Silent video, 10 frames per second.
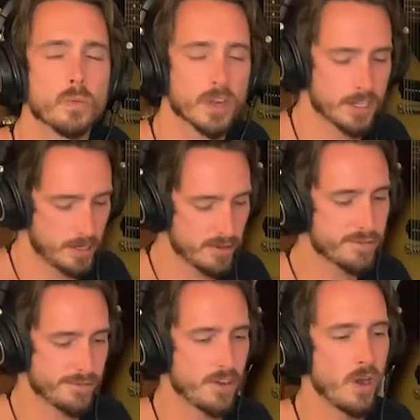do you
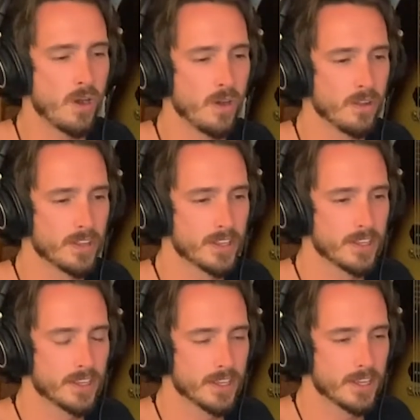fall
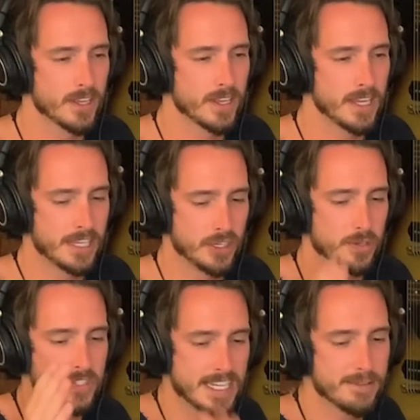in your
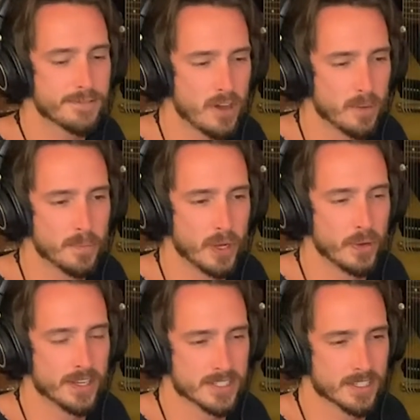default
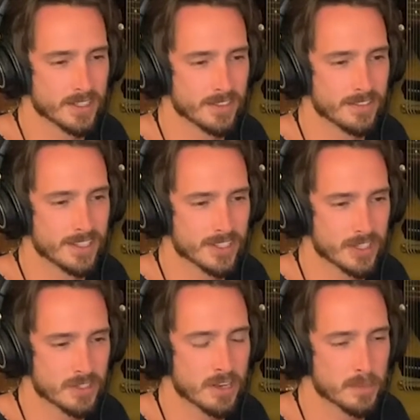mode as a
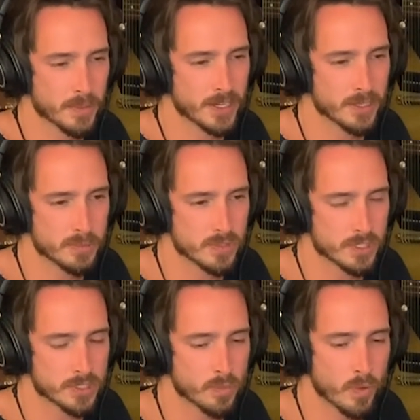guitar player and a
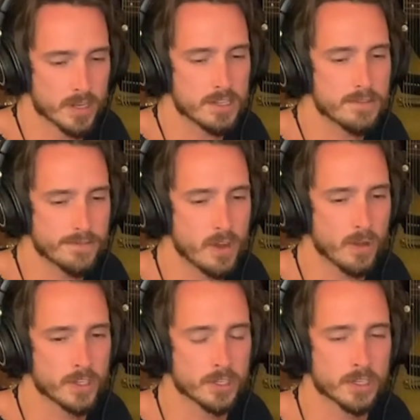musician? Where do you
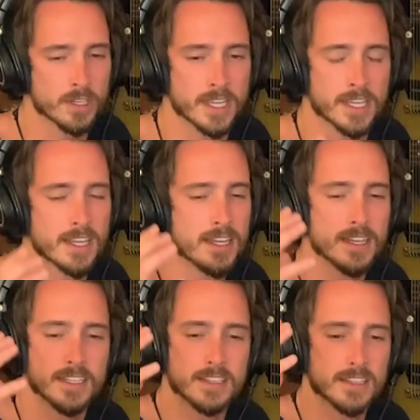fall under your like,
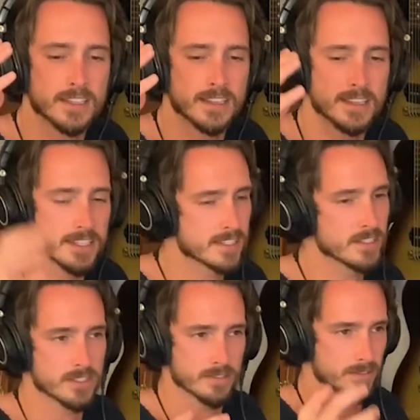this
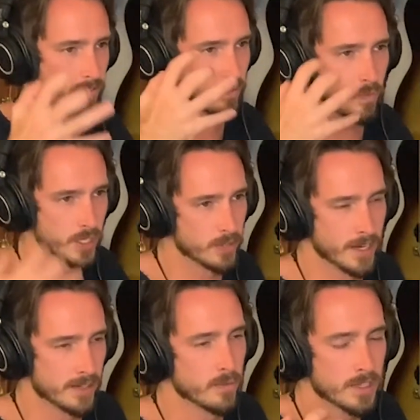is what you what